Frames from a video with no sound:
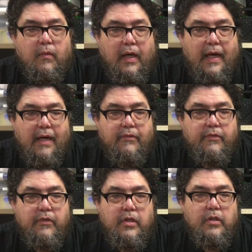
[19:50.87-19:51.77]
When I
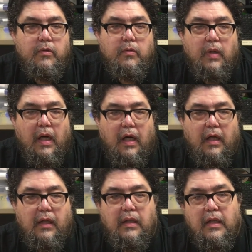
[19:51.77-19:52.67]
have new
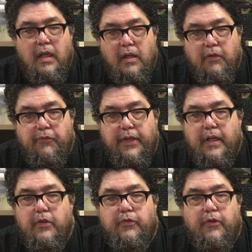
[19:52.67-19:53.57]
uh,
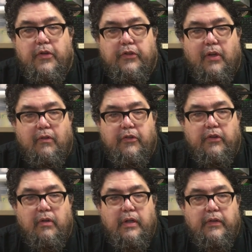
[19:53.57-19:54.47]
videos for the Discovery
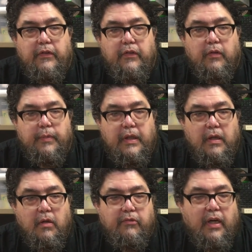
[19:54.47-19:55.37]
series, you'll be
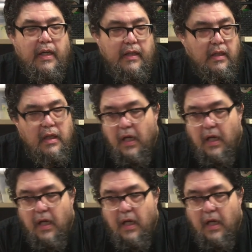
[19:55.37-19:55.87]
notified.